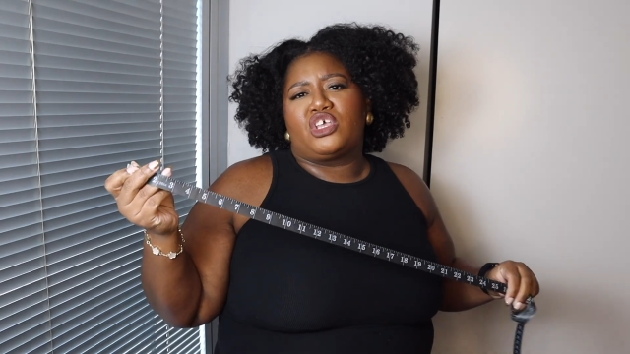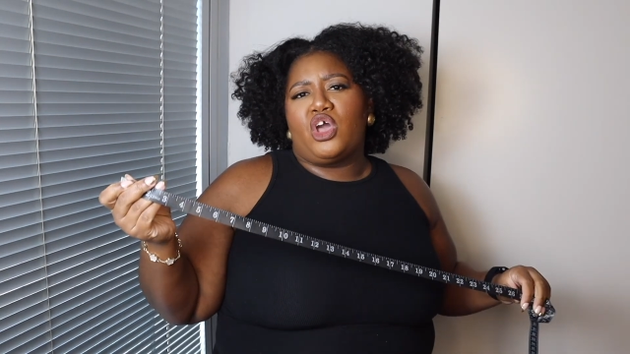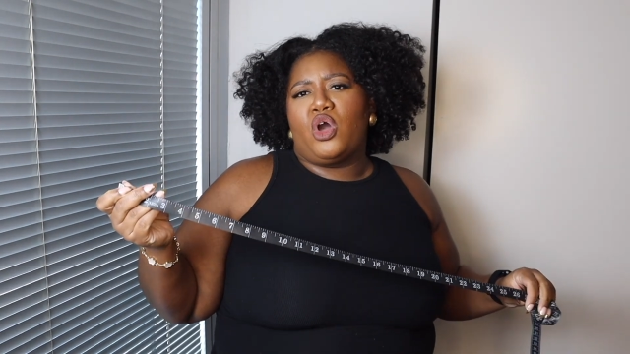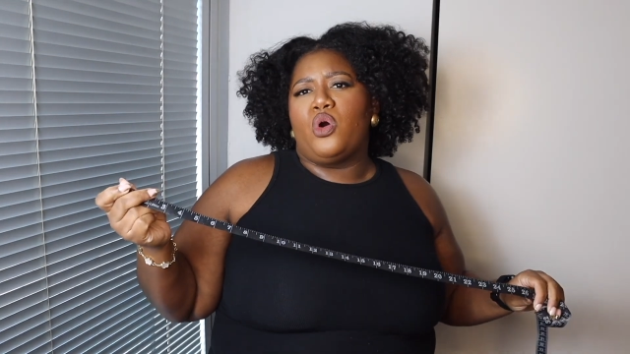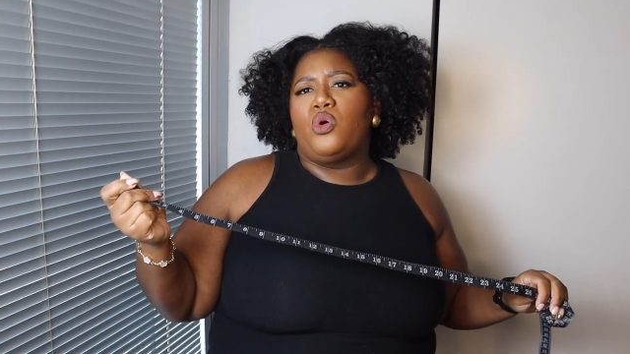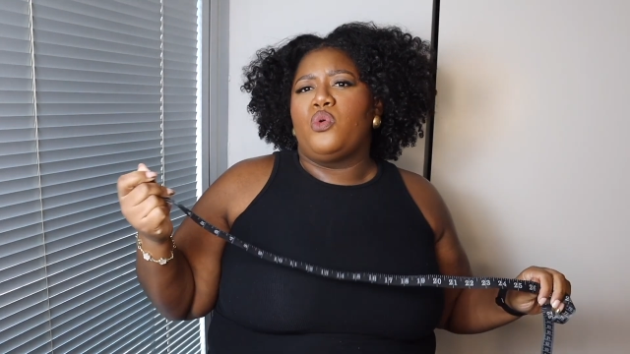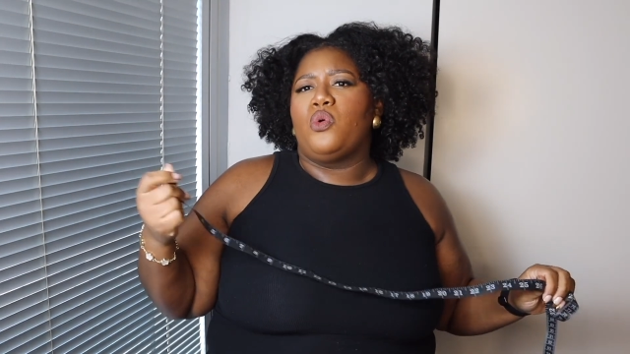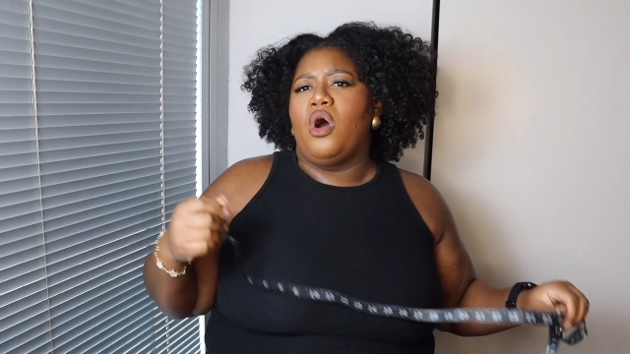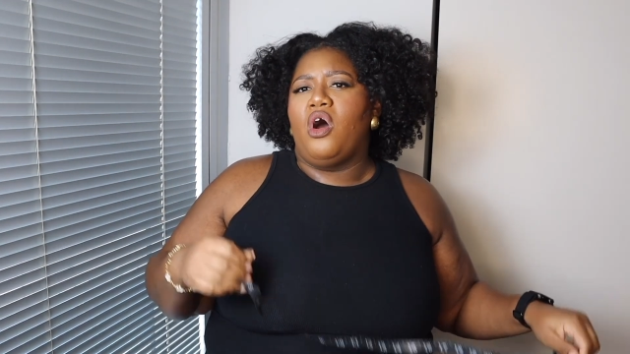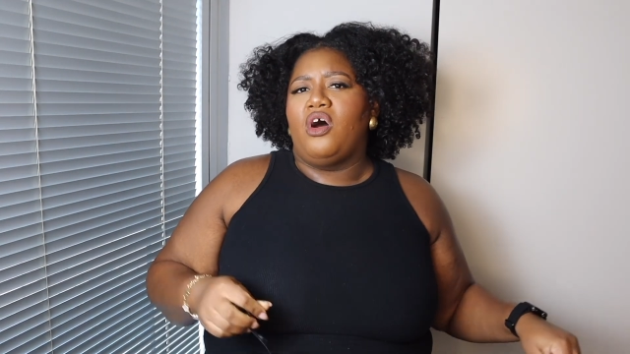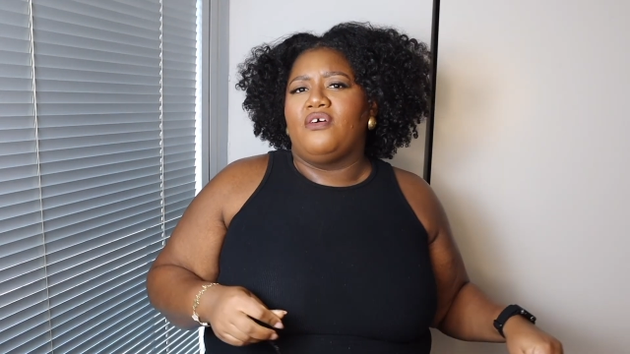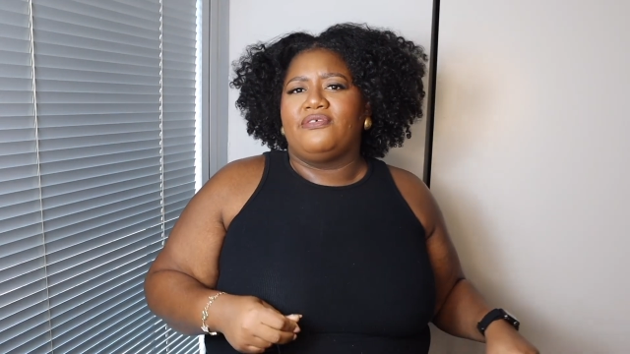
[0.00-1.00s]
go
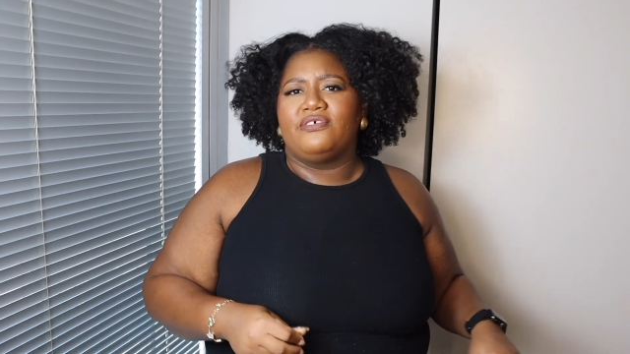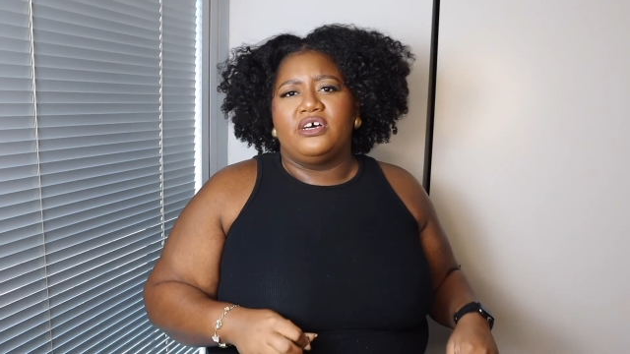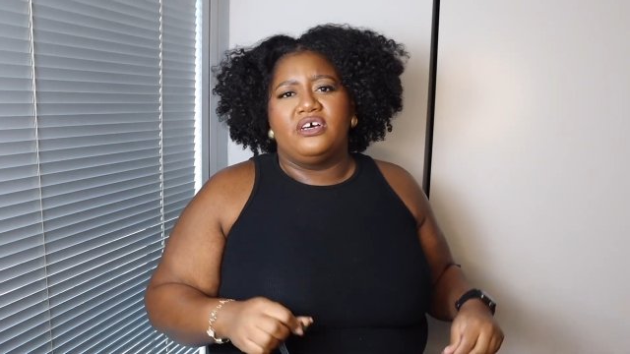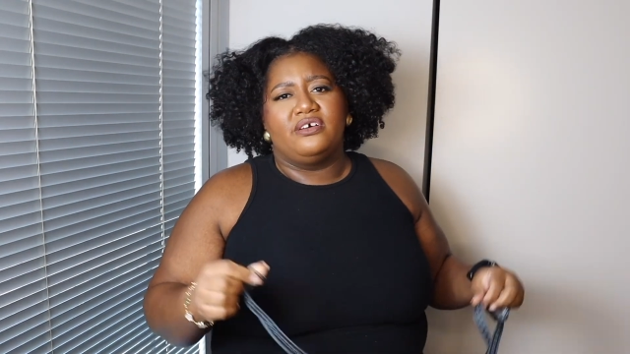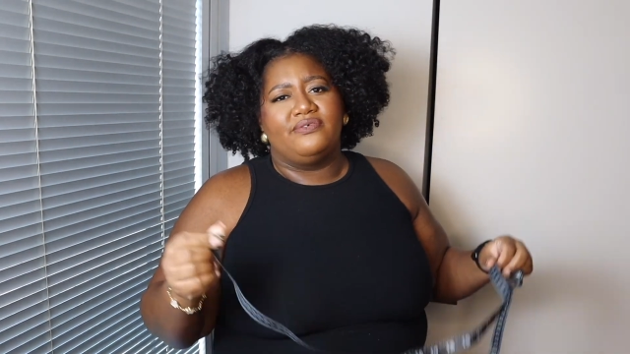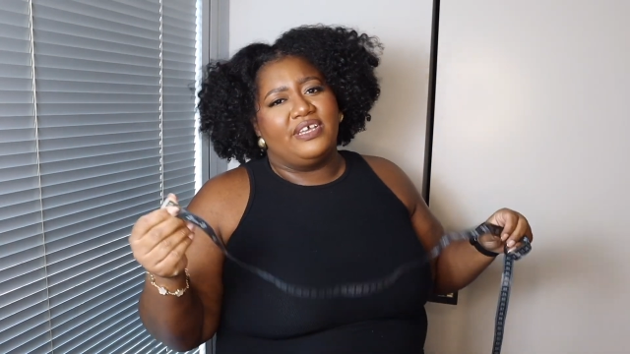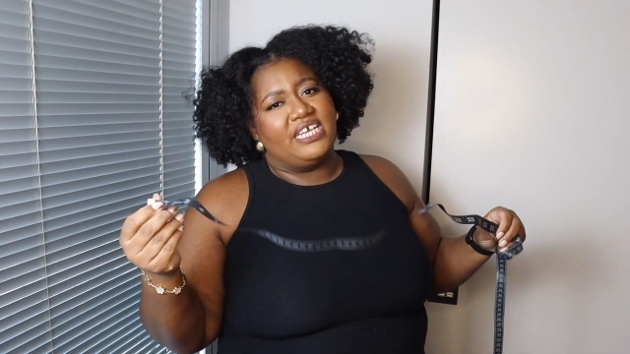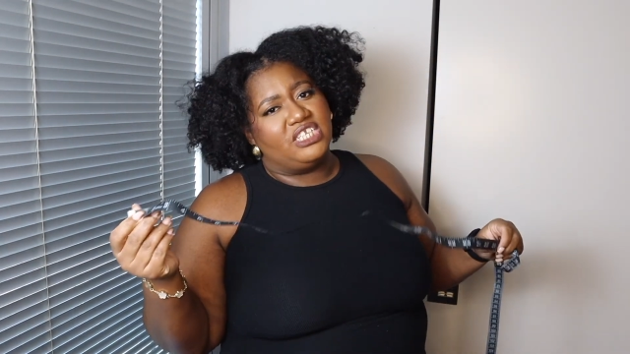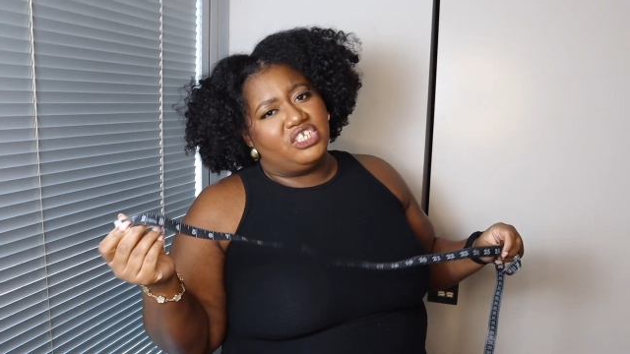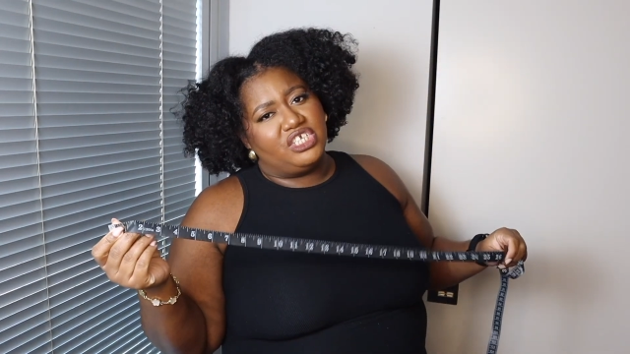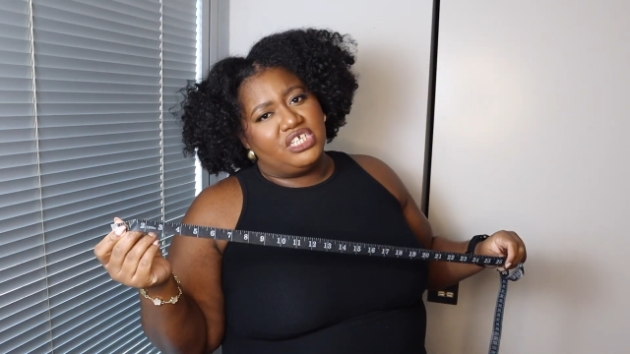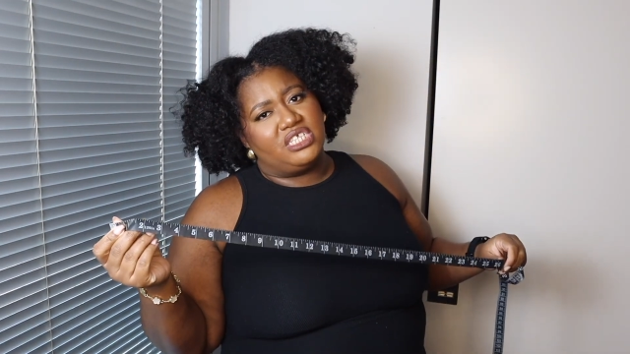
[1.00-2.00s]
off of
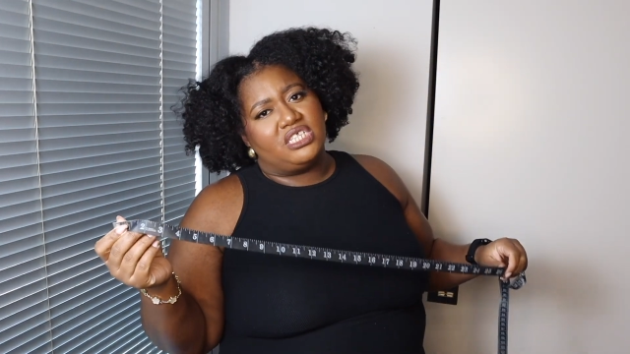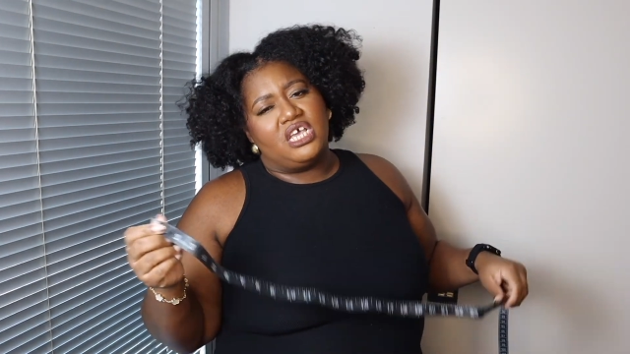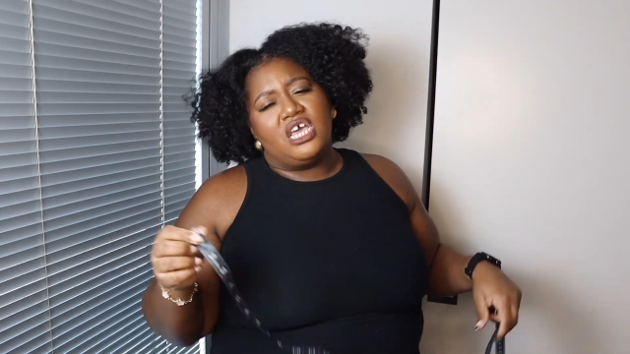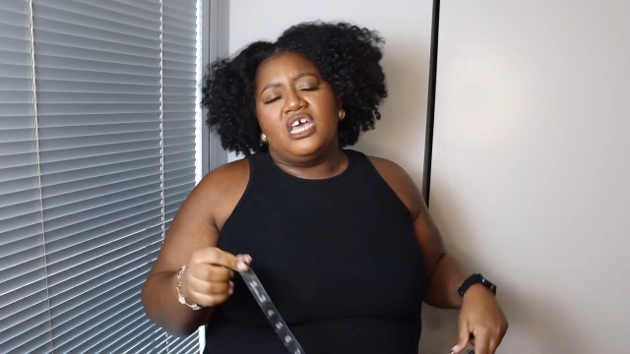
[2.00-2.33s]
inches,